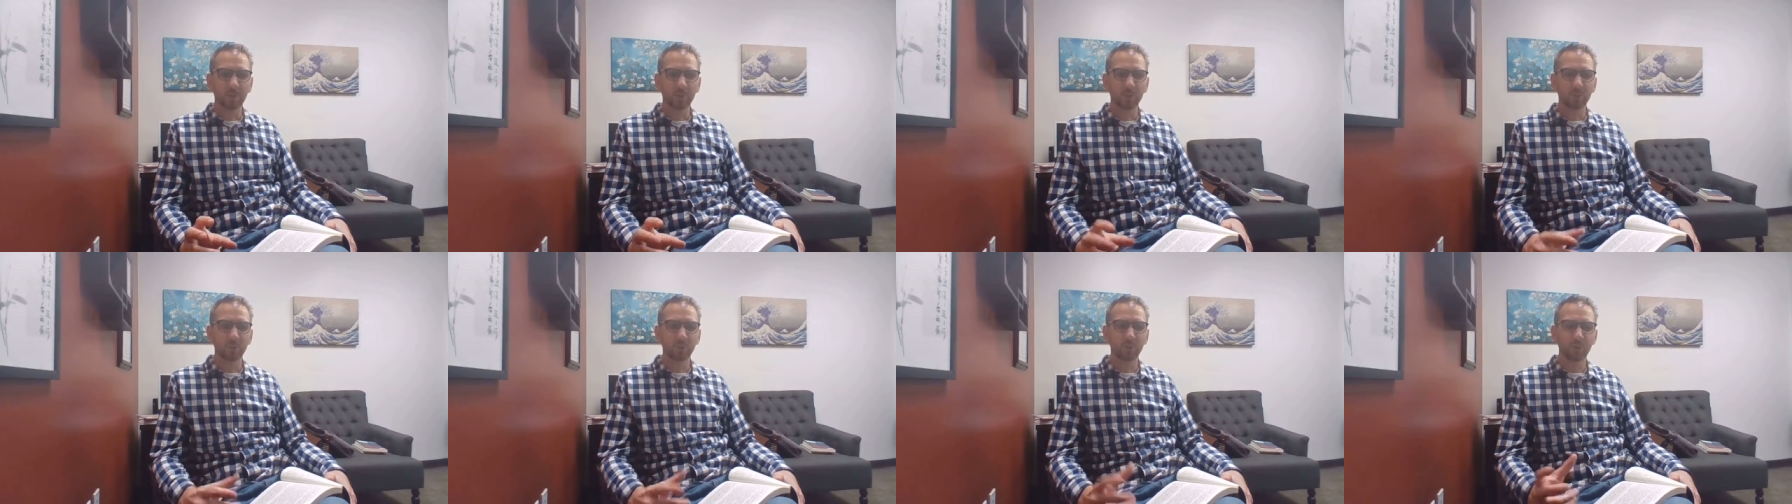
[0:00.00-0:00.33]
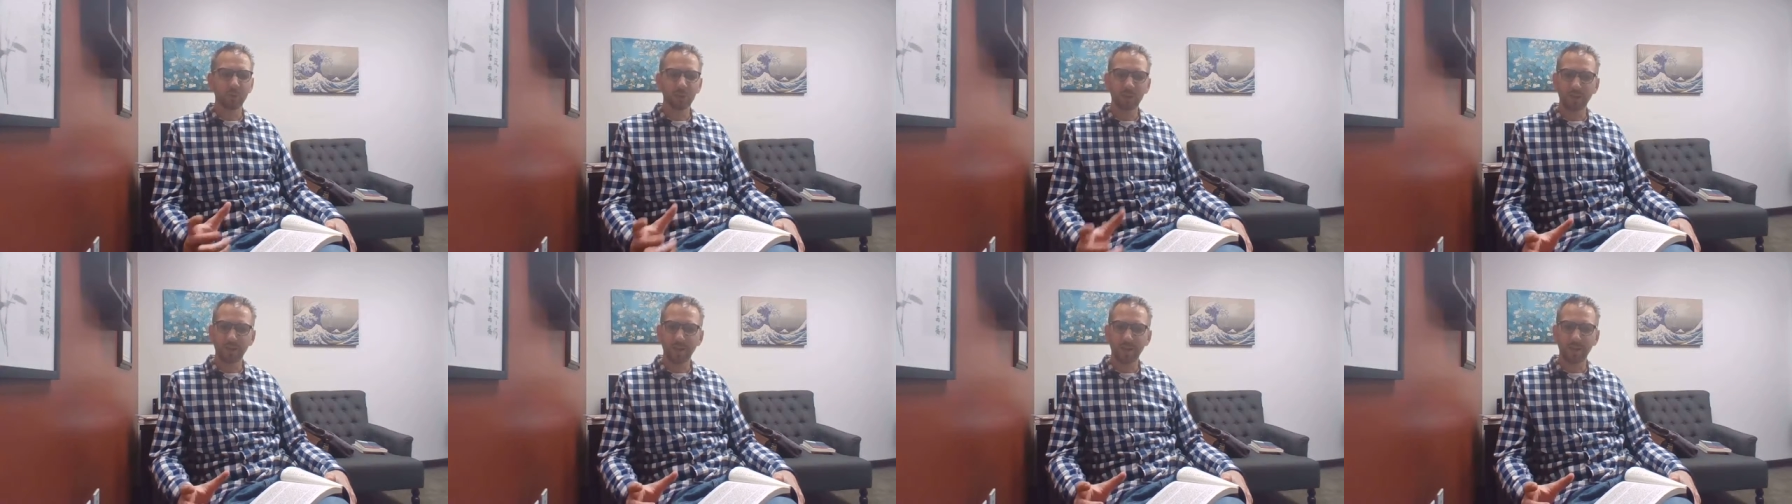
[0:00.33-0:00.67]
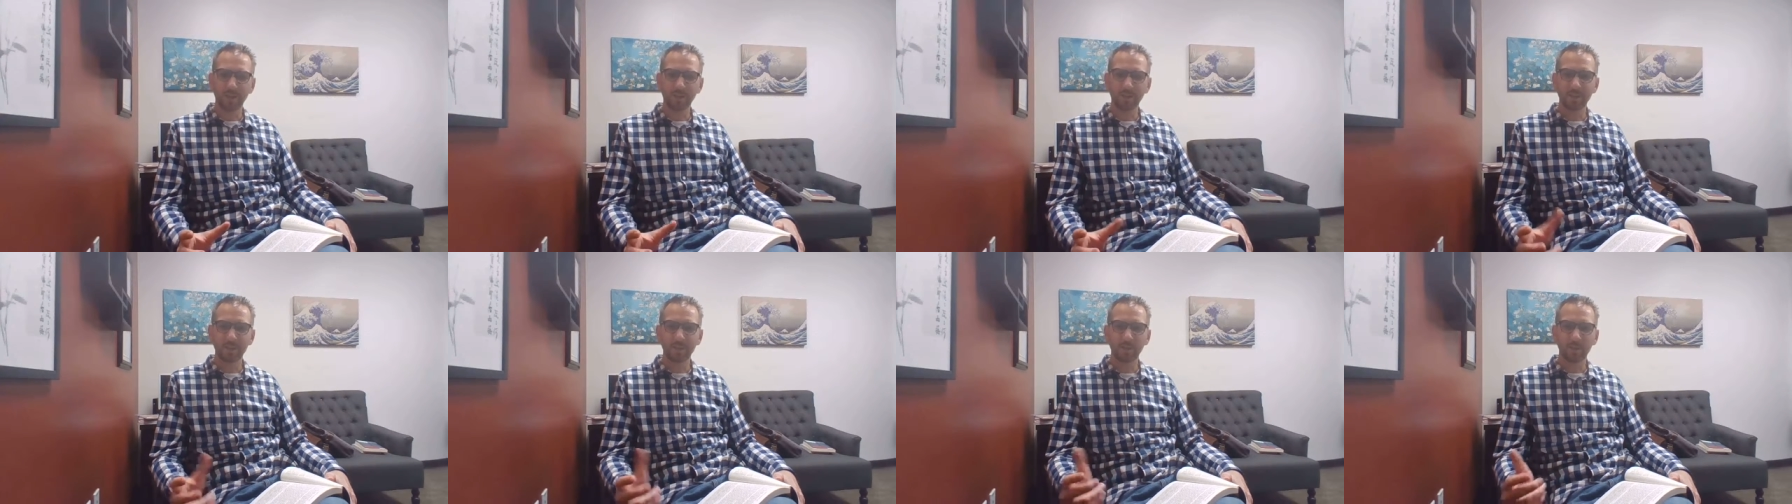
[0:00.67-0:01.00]

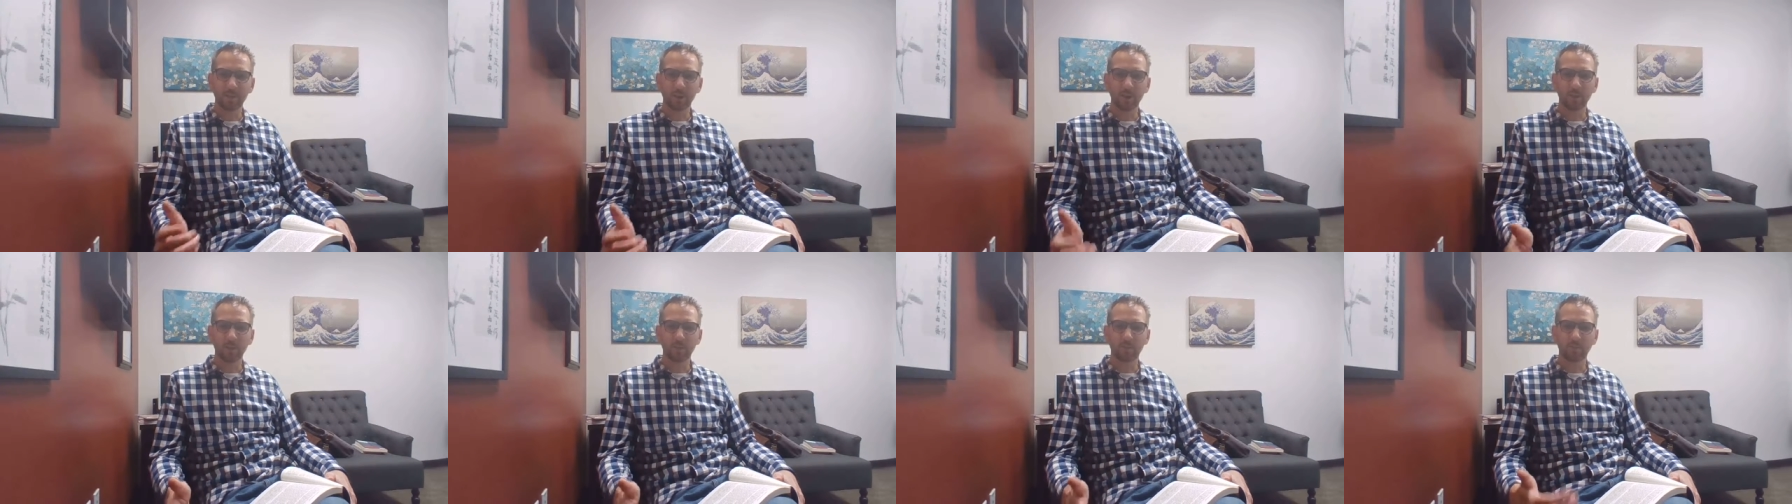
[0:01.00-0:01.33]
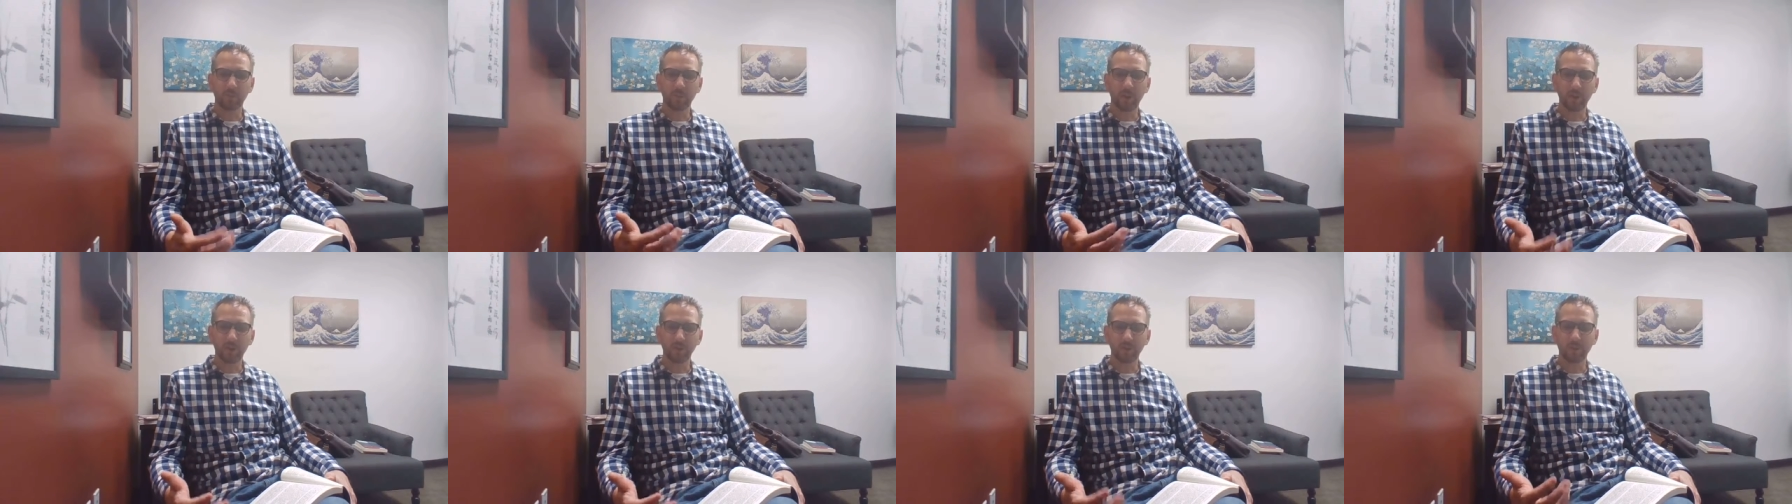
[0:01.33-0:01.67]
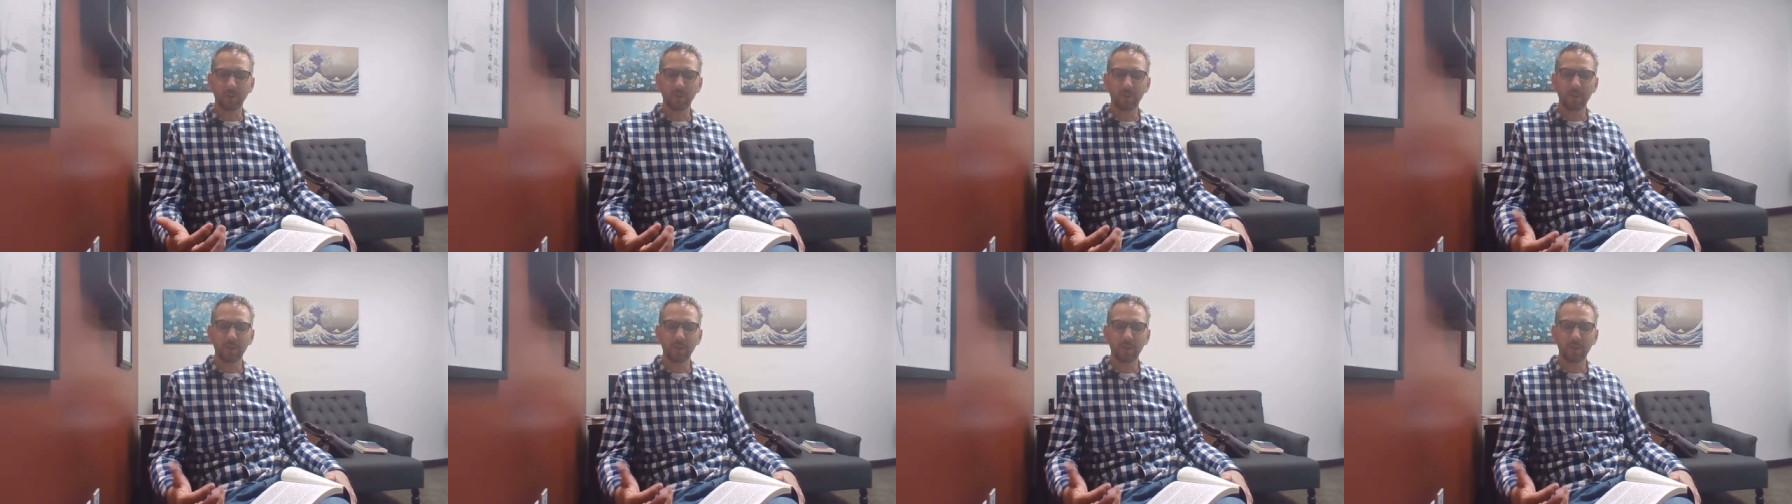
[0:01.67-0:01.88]
Christianity, our faith,